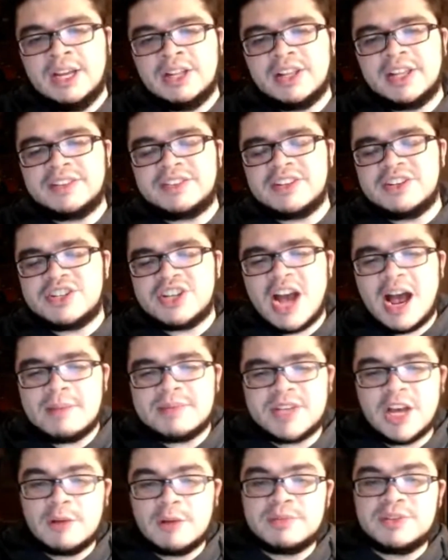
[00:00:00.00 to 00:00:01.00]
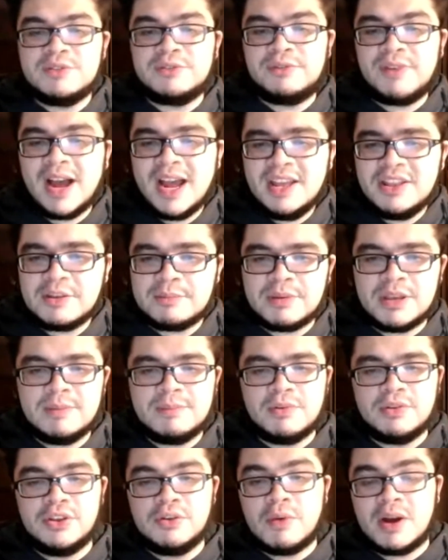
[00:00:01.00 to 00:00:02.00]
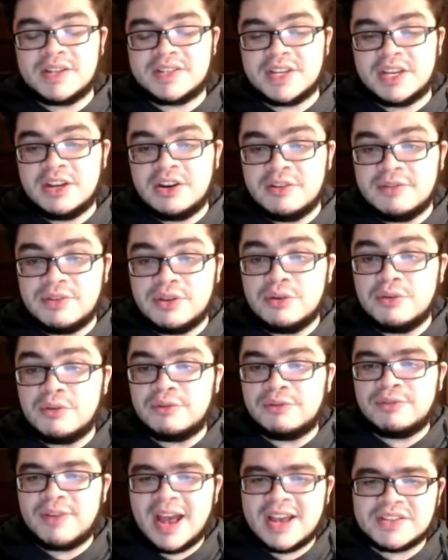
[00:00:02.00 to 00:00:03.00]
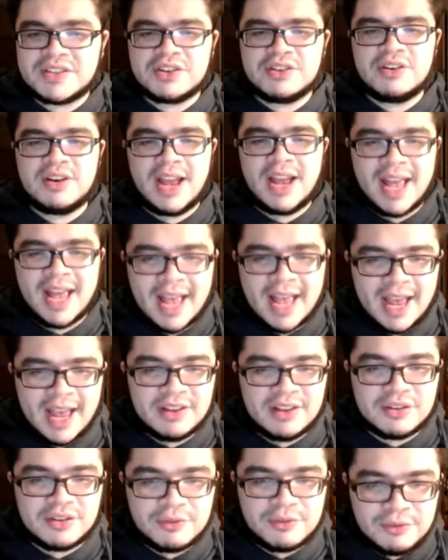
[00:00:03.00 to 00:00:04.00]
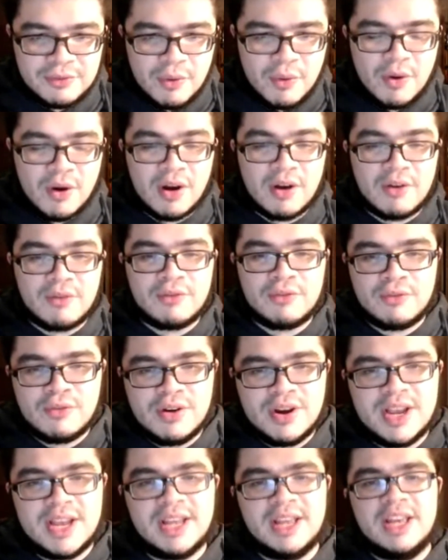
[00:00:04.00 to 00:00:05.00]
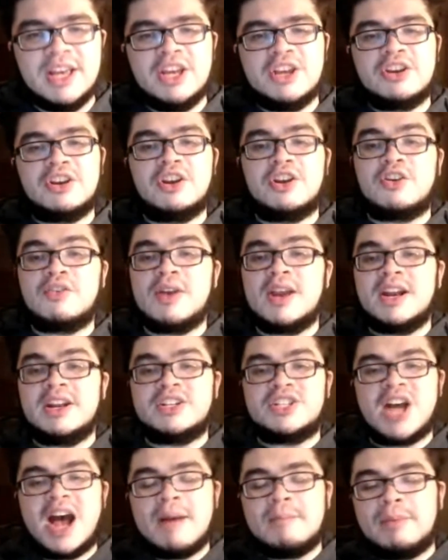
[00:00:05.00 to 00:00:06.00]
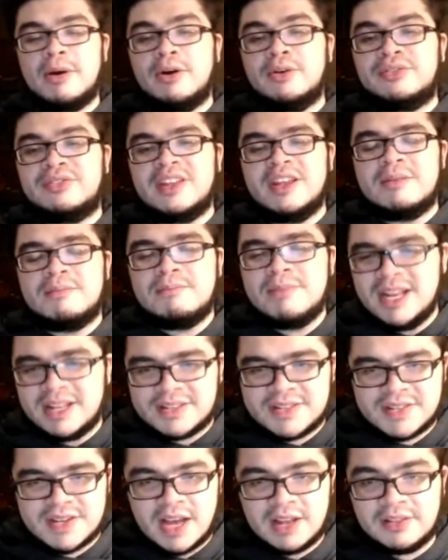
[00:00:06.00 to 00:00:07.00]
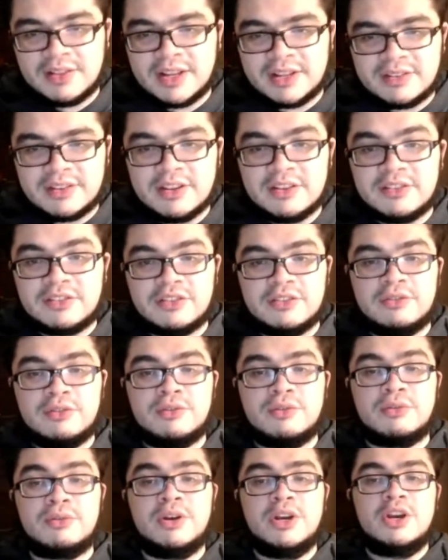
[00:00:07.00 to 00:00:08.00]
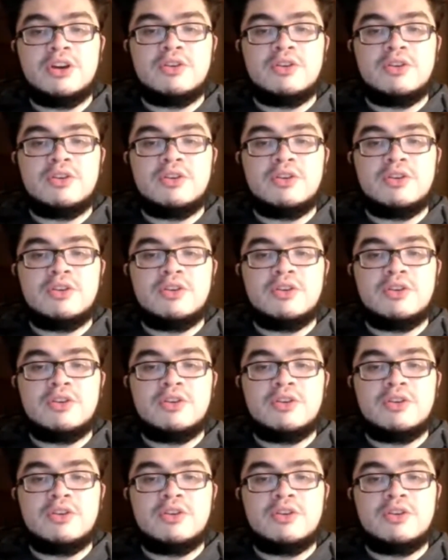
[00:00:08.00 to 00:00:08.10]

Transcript: LinkedIn Jobs helps you find the people you want to interview faster and for free. You can create a job post in minutes on LinkedIn to